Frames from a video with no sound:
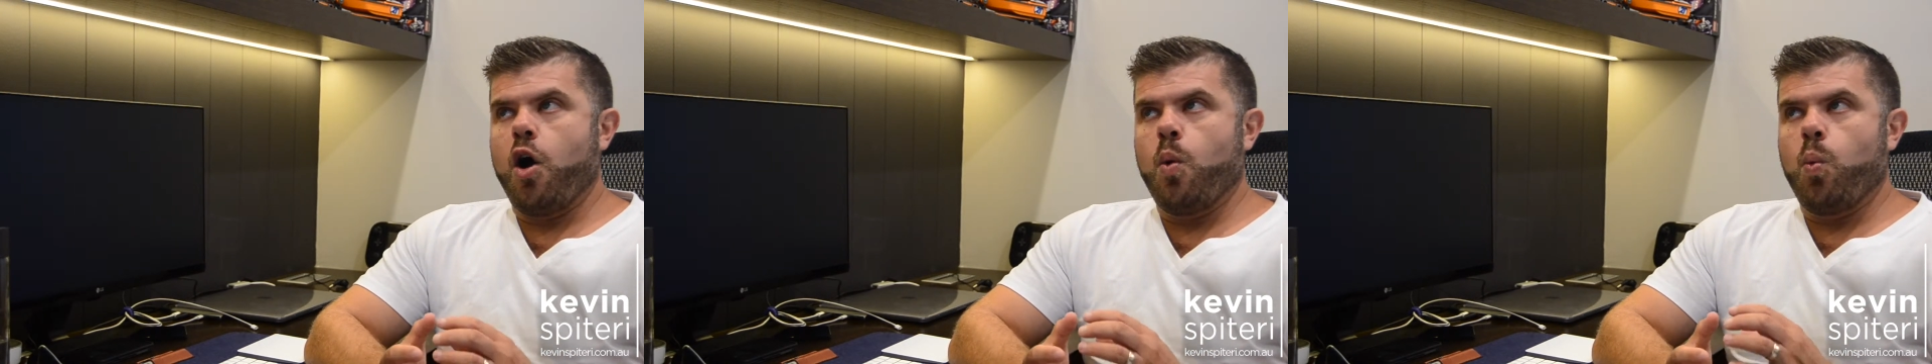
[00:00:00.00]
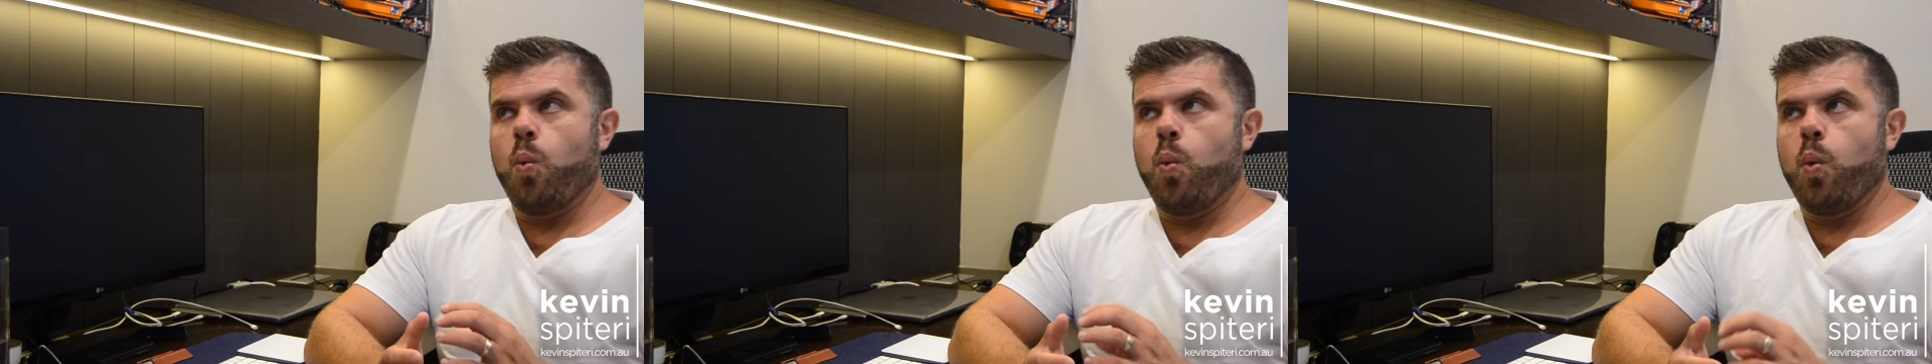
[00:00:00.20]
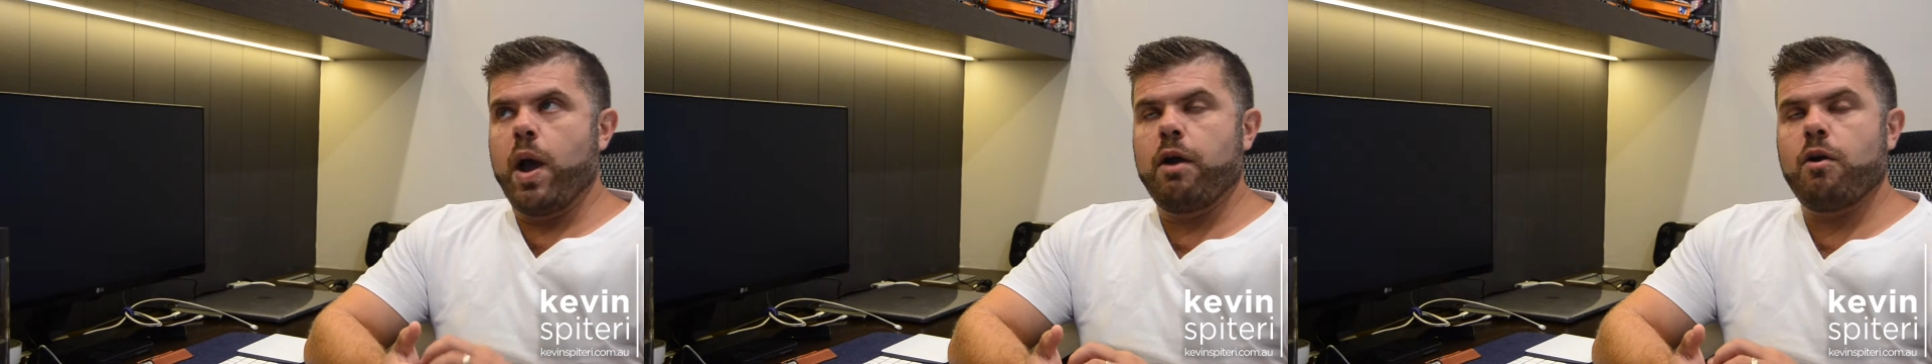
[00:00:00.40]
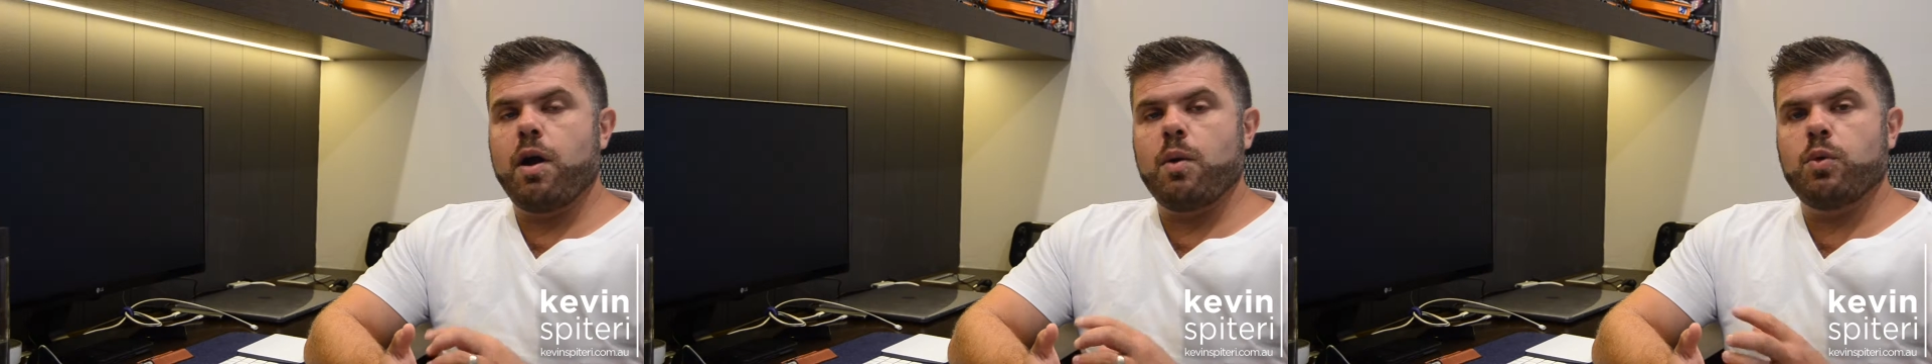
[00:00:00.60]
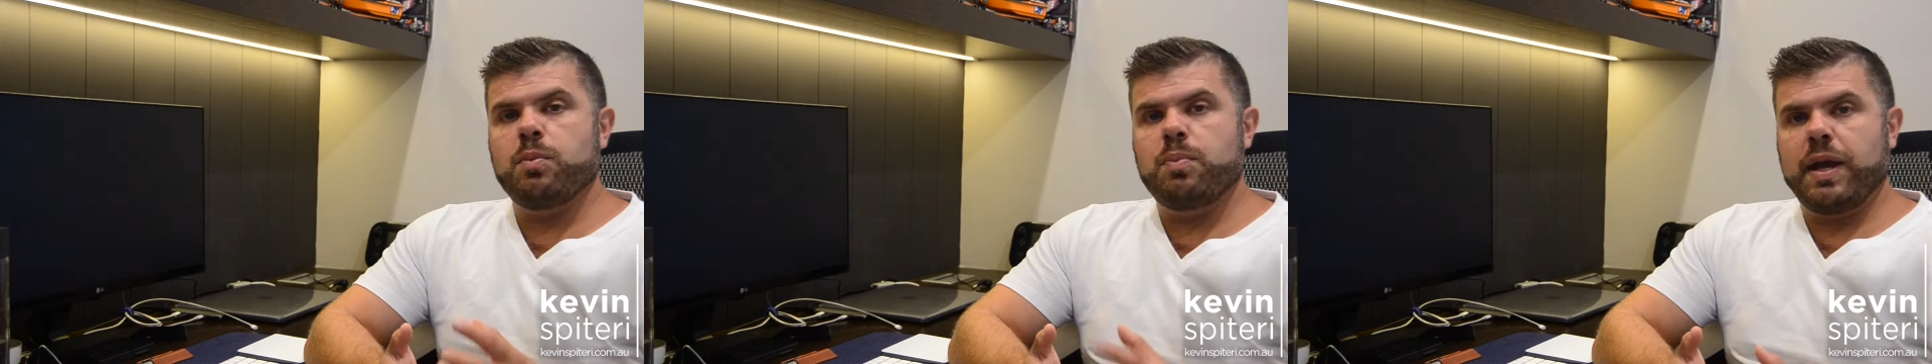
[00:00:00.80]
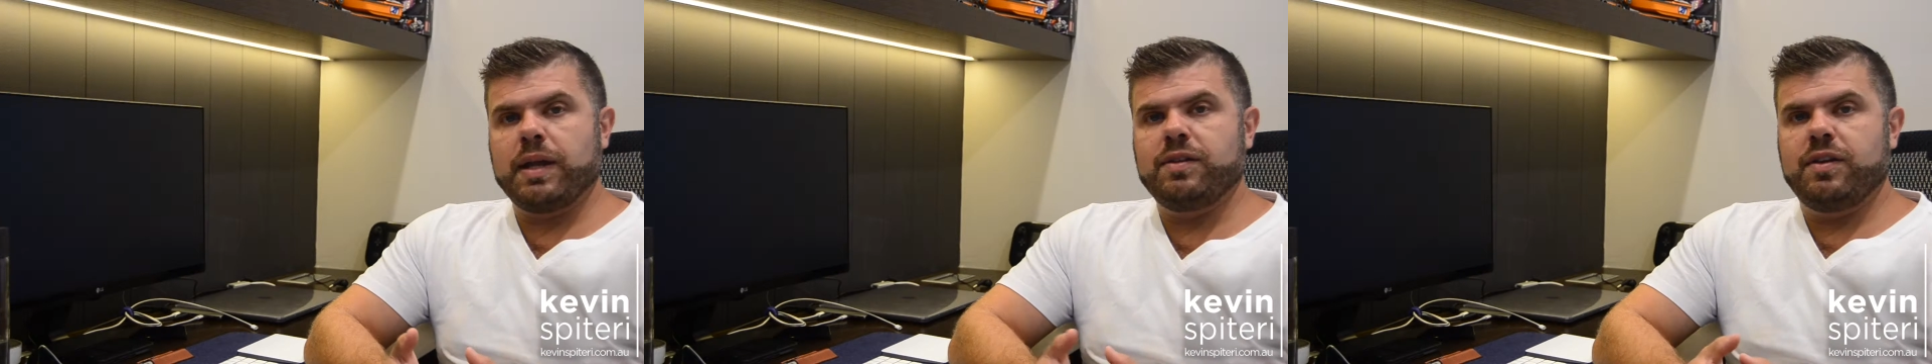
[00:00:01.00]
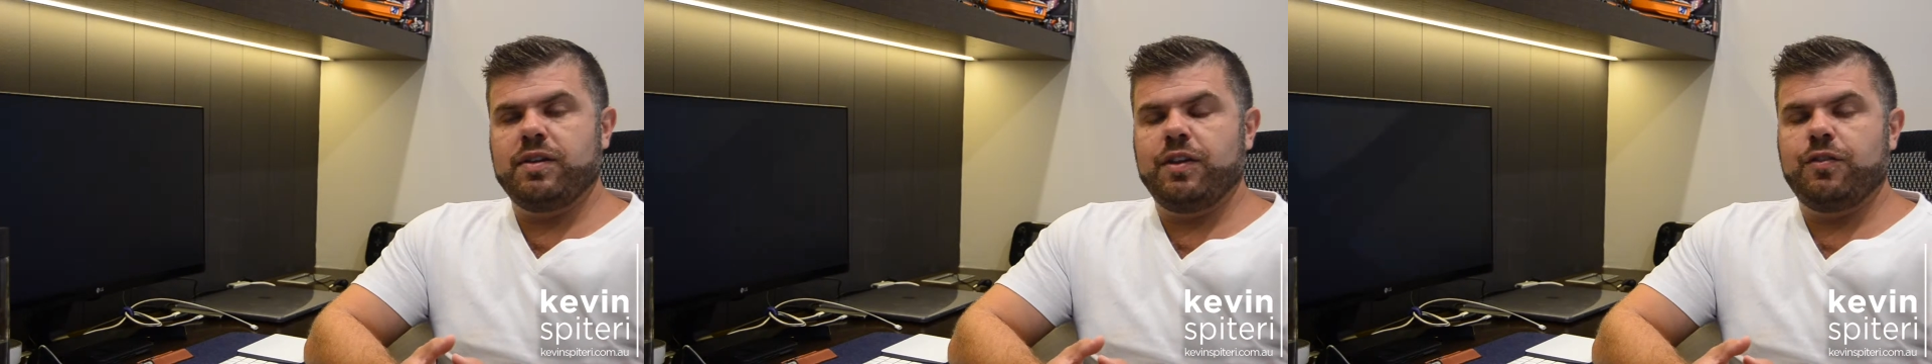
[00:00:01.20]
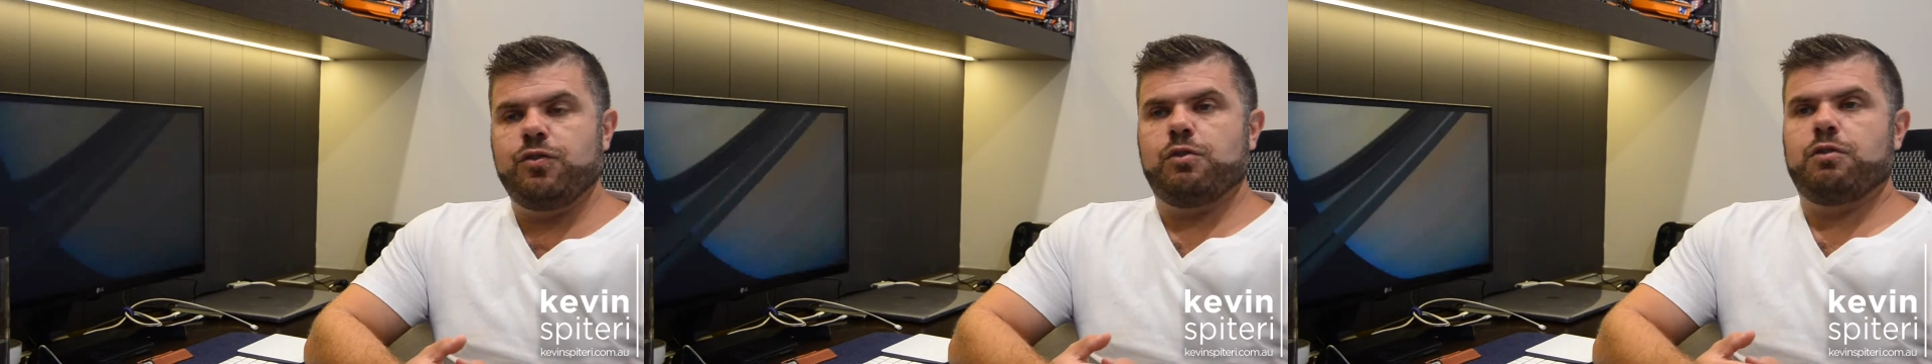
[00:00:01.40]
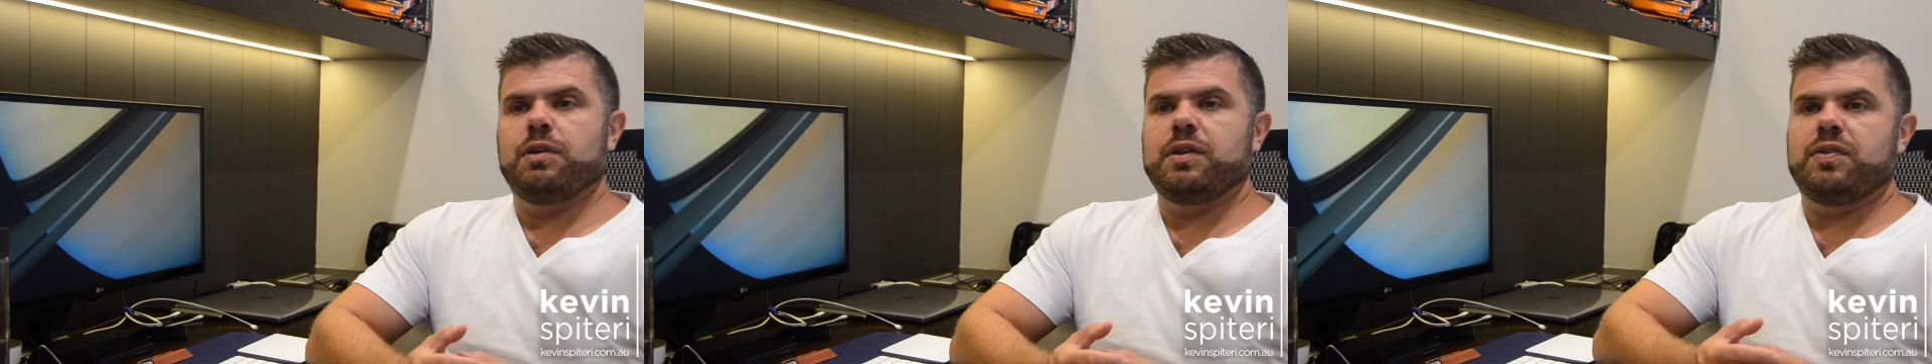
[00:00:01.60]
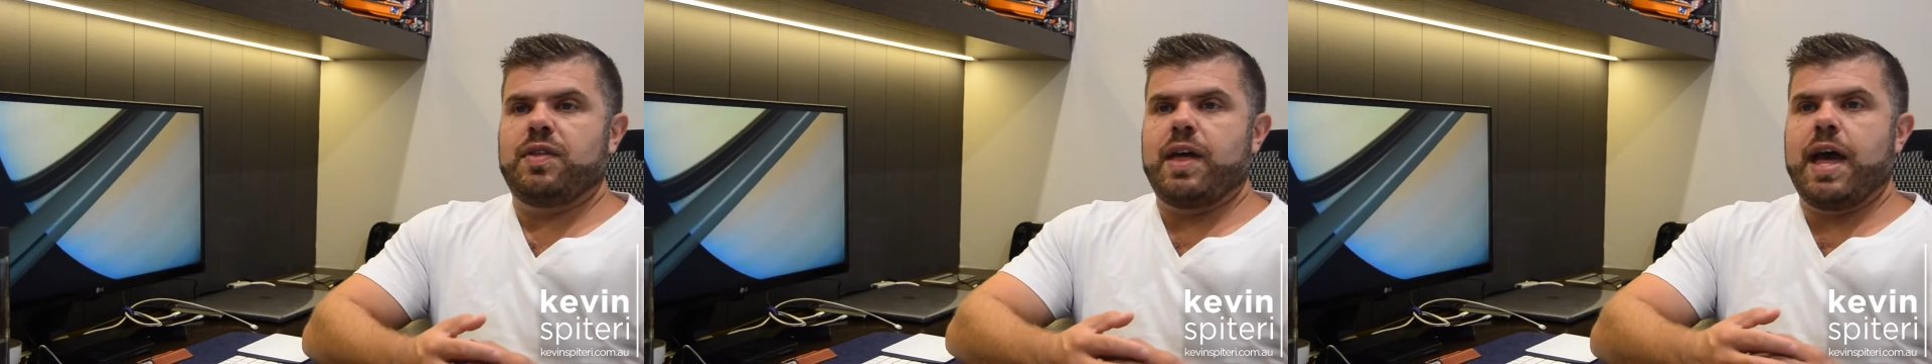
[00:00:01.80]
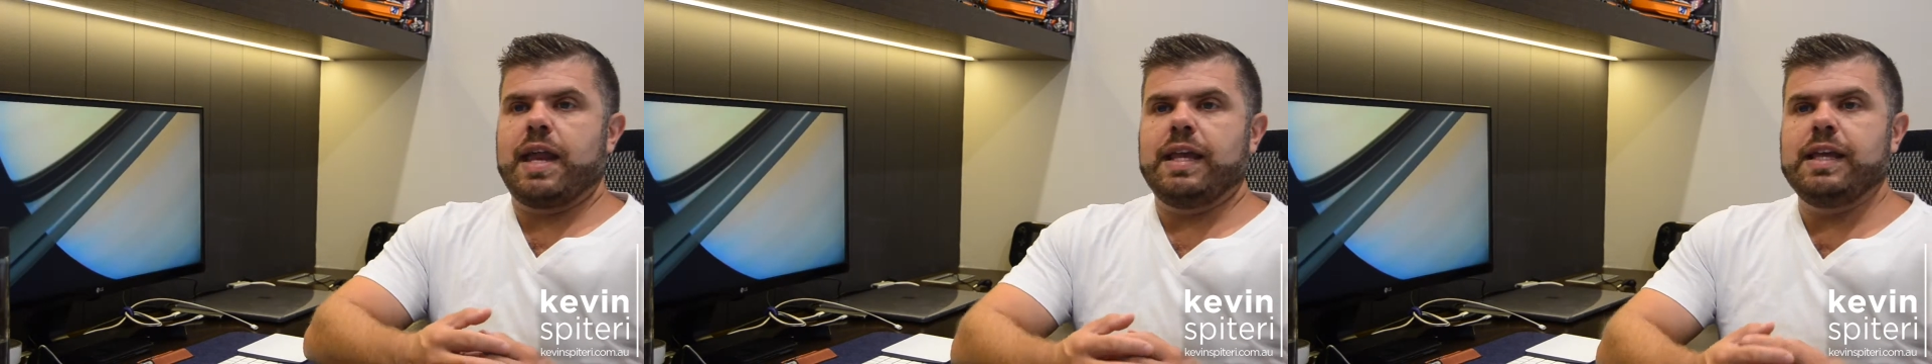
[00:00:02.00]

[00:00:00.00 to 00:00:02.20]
Where I would beg to differ is that